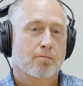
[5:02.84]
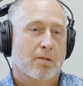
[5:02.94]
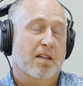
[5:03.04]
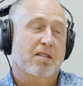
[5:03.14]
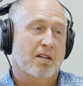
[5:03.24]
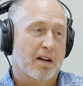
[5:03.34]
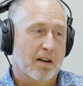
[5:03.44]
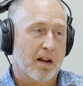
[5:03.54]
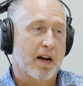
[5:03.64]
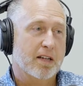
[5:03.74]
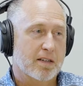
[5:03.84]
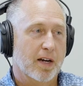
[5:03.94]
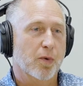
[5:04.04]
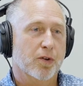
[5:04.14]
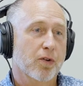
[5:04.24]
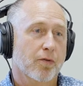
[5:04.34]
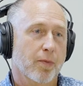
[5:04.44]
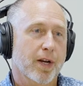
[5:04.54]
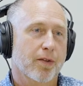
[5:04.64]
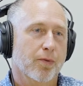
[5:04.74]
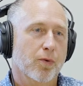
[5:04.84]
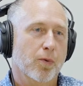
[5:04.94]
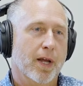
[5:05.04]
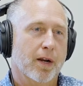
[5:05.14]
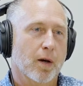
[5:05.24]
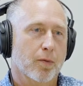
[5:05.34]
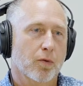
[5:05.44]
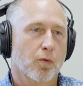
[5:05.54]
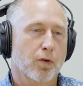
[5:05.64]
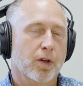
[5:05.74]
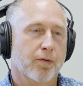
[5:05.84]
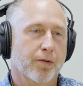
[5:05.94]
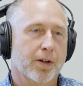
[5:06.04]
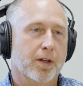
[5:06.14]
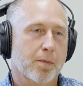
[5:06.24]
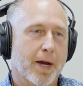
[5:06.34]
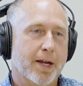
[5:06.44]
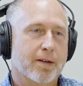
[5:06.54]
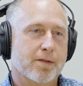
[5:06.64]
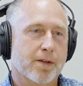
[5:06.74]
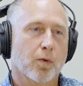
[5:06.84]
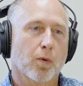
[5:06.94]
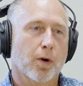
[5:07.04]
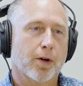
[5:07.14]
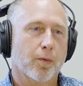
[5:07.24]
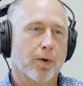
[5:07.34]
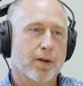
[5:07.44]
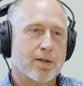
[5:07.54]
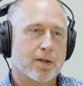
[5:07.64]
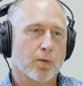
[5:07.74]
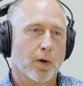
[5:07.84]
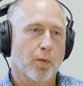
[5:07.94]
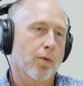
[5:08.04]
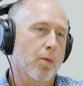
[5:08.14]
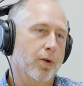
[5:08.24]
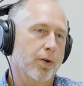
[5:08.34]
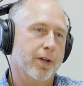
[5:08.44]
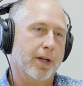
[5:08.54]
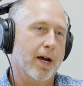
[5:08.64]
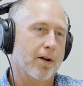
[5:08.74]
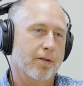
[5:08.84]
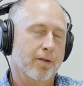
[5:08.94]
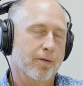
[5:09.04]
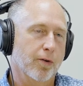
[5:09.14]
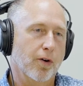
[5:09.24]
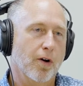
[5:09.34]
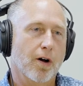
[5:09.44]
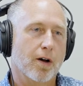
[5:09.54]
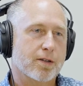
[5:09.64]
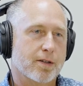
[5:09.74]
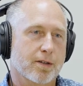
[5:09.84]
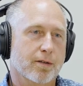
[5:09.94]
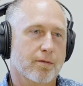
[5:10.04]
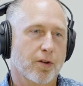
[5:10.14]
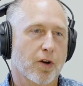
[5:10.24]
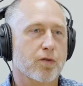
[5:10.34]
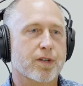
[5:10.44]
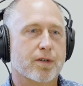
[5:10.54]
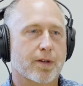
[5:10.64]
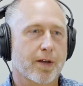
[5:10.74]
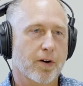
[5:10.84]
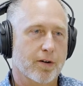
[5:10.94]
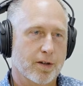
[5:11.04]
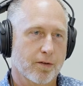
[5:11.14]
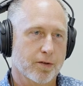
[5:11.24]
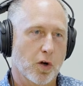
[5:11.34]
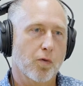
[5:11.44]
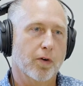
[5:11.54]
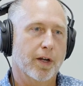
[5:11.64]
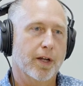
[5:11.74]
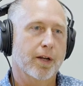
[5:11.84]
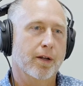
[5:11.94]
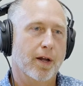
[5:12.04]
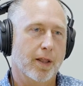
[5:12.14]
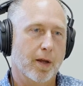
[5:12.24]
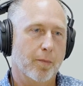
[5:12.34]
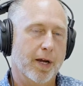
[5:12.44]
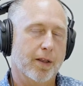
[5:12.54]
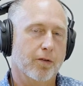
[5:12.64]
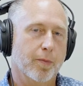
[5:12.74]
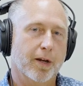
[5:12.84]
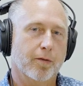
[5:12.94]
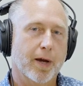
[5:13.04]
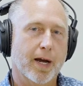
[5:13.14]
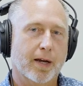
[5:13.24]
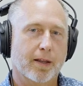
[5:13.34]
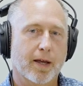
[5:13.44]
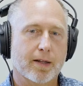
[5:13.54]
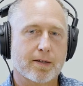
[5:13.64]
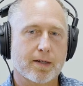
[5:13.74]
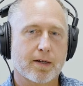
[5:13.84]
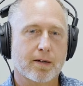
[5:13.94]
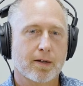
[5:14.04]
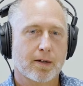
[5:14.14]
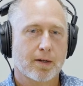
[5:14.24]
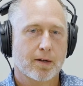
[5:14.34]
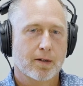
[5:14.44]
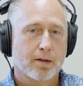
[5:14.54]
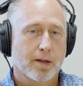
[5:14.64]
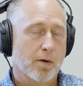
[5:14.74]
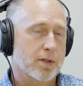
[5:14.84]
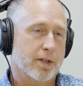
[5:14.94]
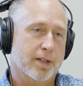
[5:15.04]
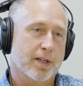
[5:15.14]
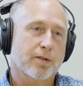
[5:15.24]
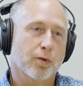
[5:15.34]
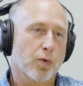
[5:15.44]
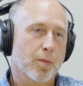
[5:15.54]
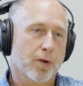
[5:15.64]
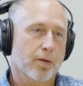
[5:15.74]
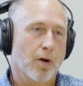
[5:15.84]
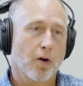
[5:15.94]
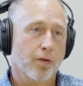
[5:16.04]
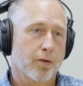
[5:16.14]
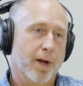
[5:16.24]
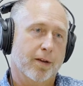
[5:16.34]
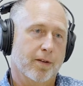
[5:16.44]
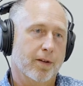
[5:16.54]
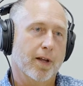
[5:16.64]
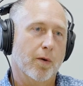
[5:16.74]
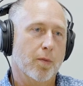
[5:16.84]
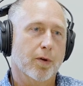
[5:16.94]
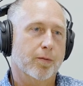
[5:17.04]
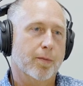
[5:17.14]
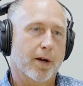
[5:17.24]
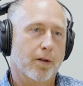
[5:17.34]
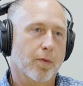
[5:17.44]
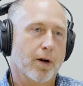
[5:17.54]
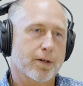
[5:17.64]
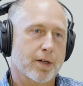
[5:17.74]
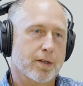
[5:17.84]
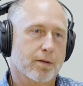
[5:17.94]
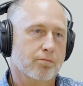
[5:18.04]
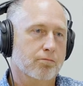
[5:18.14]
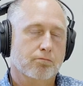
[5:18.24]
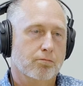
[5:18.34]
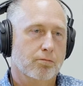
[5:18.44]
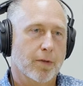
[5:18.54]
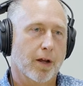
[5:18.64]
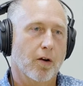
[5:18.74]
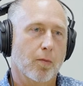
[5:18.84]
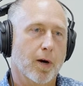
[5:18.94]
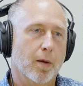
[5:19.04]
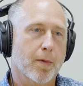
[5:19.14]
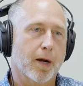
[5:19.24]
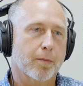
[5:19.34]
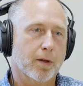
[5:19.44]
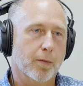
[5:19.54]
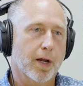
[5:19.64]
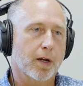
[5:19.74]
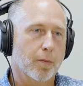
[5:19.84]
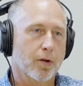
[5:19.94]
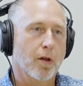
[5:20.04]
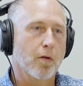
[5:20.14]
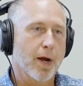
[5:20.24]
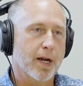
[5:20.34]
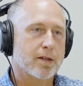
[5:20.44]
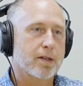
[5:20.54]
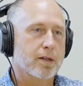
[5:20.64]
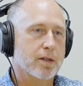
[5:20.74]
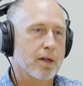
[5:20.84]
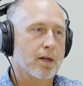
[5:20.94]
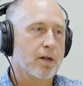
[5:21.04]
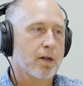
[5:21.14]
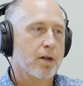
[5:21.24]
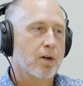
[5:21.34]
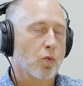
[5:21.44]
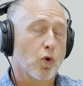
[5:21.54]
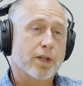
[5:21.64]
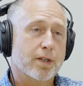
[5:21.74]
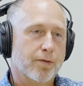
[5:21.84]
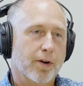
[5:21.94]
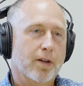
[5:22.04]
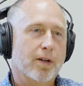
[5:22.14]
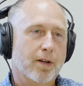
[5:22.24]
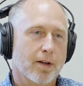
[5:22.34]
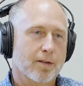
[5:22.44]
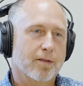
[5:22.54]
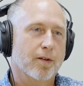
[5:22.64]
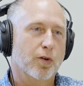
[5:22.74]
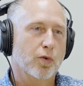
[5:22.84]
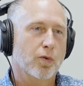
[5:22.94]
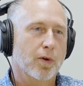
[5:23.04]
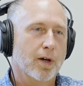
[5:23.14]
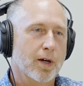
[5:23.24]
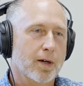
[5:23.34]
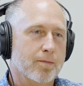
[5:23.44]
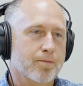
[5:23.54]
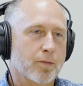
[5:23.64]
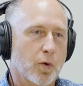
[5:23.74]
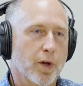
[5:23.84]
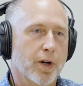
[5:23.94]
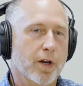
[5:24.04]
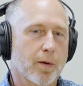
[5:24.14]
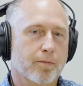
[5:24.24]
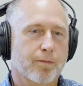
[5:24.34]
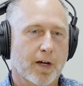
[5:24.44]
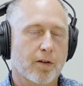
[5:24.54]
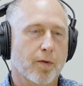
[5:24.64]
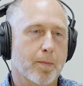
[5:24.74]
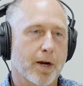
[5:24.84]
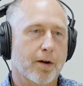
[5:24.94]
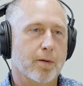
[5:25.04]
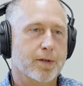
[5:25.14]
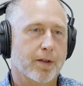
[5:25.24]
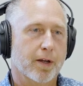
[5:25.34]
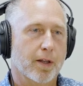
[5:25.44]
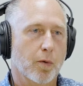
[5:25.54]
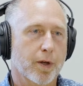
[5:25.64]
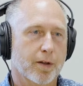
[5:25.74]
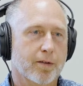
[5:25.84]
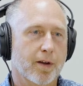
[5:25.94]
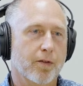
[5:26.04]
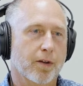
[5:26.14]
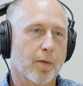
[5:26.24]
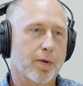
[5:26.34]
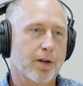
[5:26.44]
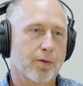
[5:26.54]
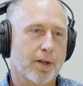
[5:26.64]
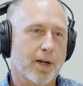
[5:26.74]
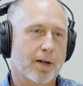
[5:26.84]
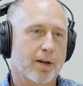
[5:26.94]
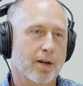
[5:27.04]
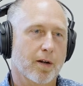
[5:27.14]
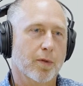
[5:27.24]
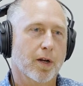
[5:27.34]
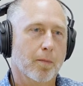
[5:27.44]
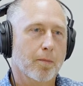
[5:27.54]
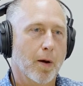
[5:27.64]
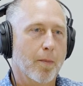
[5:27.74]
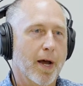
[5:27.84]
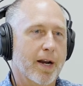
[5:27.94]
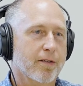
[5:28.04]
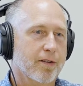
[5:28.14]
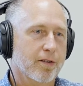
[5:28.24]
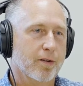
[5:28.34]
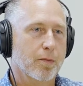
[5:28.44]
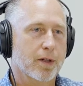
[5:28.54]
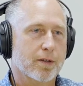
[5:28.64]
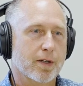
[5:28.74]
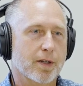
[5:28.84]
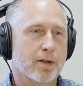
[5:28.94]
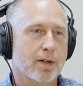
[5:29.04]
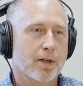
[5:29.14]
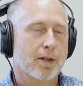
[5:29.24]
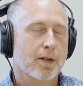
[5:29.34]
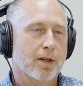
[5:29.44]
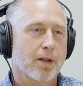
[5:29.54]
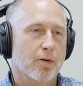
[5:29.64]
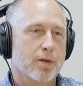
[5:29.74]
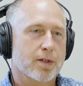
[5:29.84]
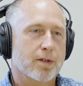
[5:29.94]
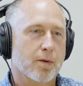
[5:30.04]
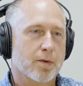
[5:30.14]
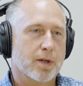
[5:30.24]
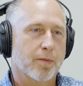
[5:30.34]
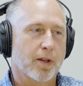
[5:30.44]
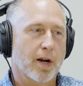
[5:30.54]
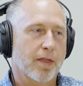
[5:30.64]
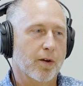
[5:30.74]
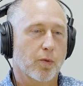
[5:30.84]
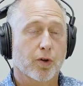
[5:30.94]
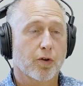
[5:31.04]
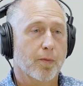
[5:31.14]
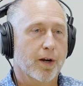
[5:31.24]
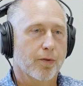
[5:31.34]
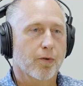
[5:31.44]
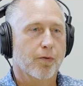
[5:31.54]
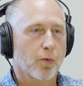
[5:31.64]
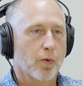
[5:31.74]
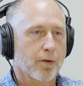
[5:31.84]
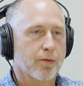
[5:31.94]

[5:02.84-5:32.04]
I think in hindsight, we could have made it through. We had a couple of really friendly banks that were working with us to where we were building houses for cost and, just giving ourselves overhead and then paying those banks back. And that was successful. We built all those banks that did that. We built them out of their projects and they got all their money back. But then we had a couple of other banks that weren't as friendly. And so we ended up filing for bankruptcy thinking that we could save the company doing that. And it ended up being a bad decision. But, it was something that I think we could have made it through if we would have